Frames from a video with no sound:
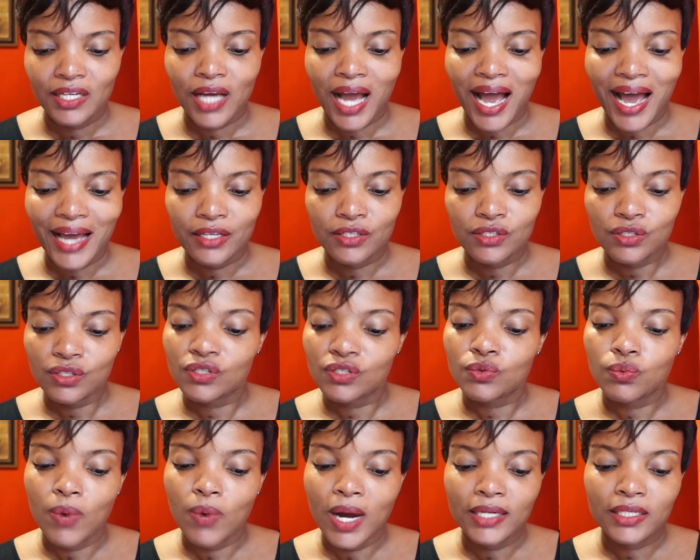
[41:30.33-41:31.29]
I
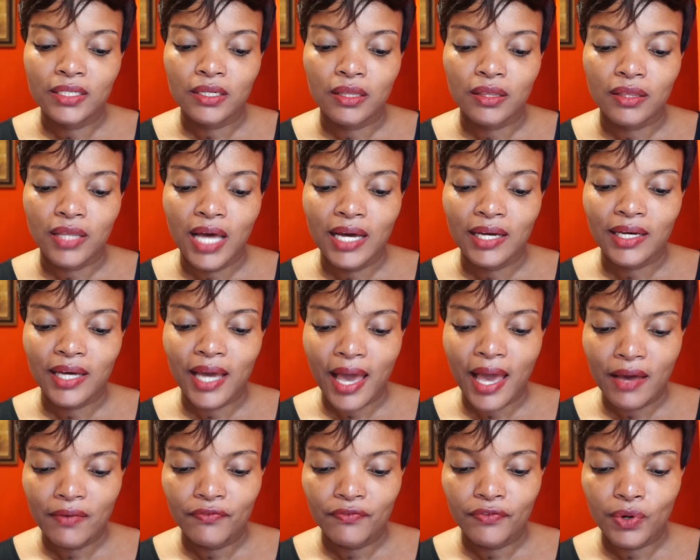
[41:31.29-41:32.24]
just want to thank
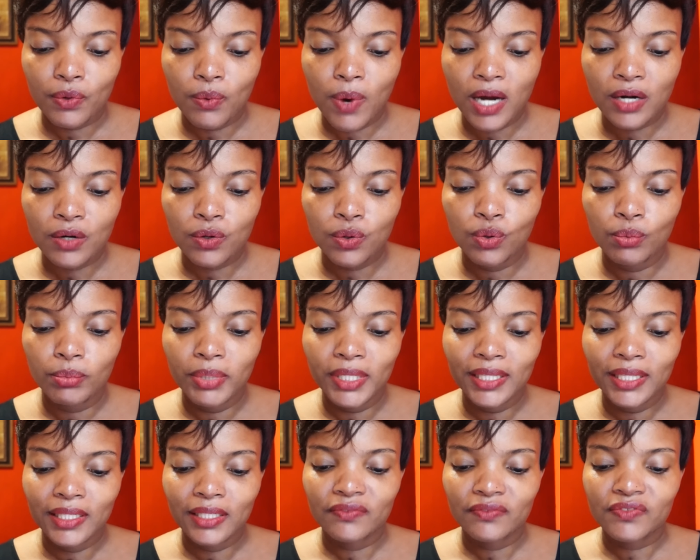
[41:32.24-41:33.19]
everyone who
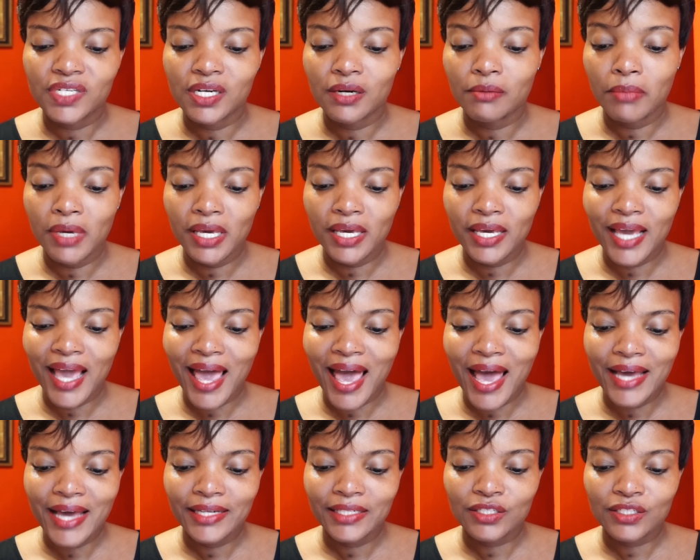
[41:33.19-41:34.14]
believed in me
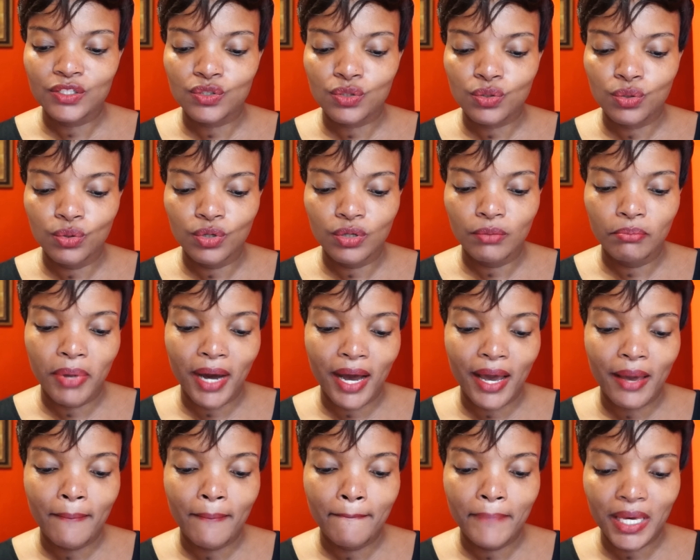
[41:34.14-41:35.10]
and stood
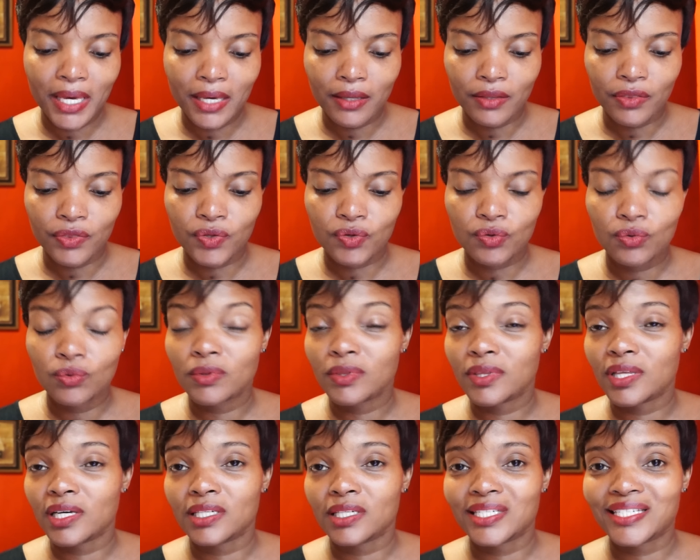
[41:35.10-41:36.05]
by me through
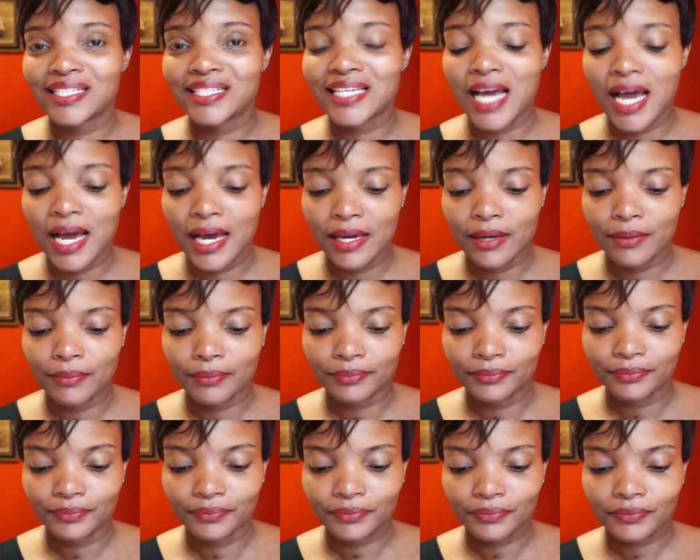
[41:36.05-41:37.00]
that time.
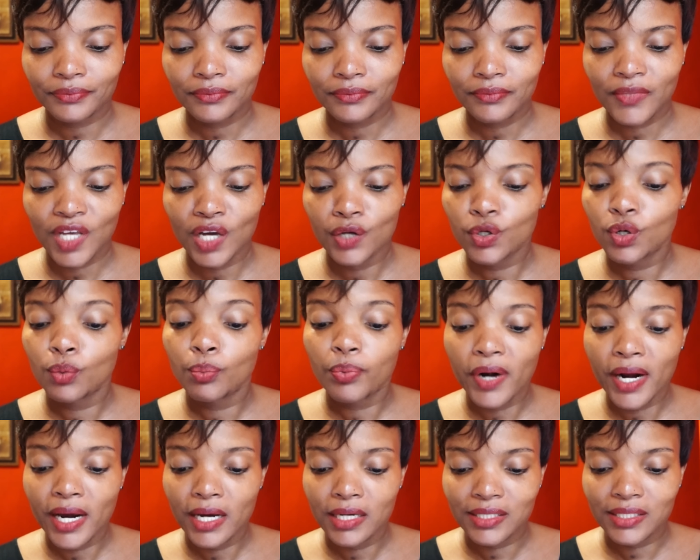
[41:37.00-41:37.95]
Your
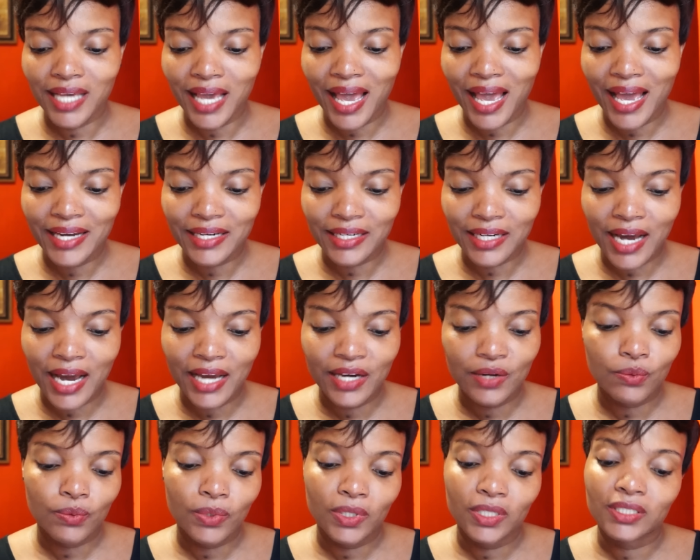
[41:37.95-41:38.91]
prayers and
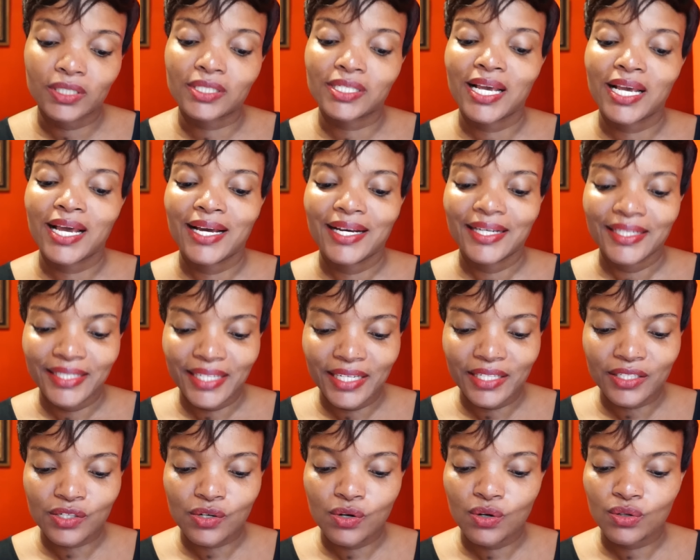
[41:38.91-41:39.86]
kind words
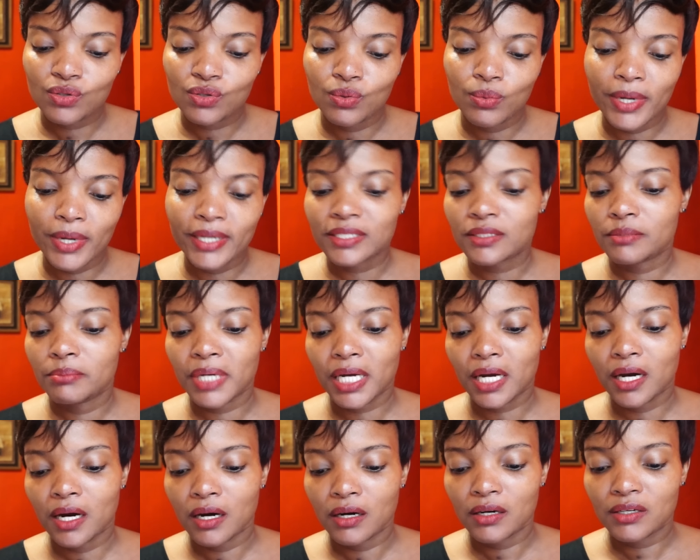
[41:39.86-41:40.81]
didn't go to waste,
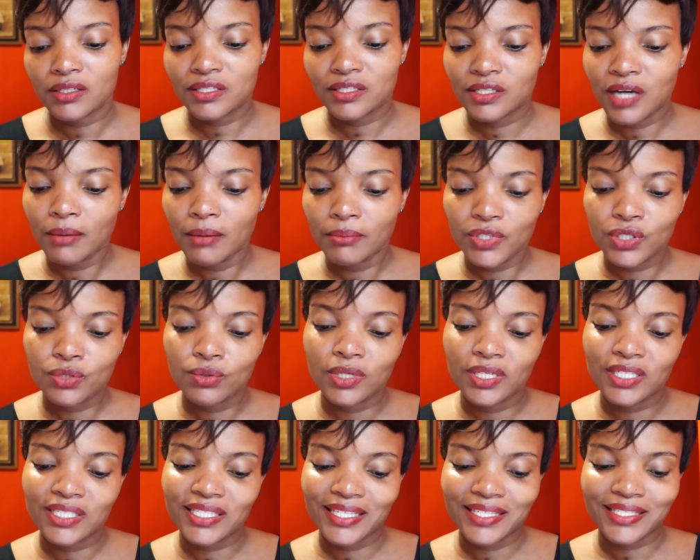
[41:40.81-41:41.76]
because
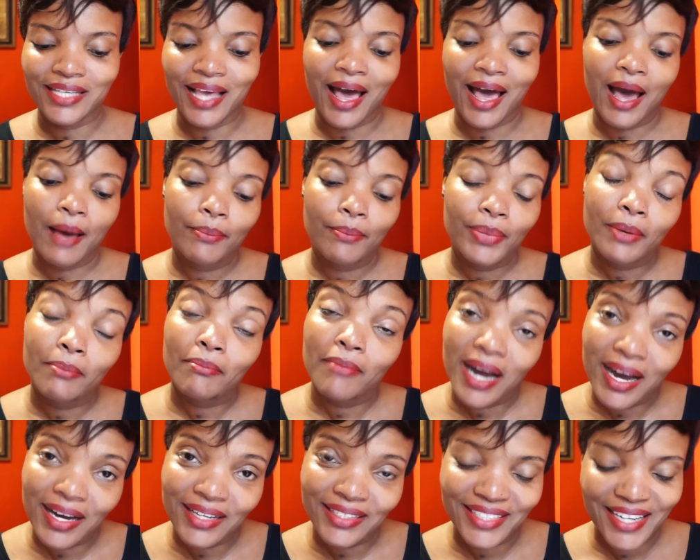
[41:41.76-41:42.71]
Jamtours is a happy
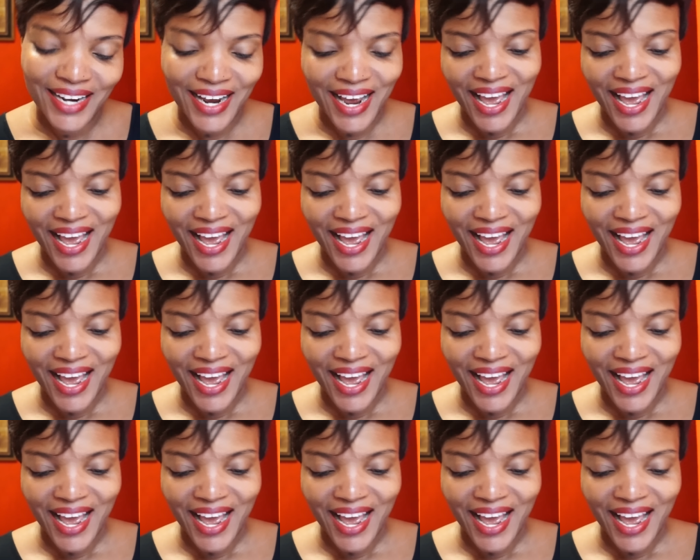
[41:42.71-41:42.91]
man.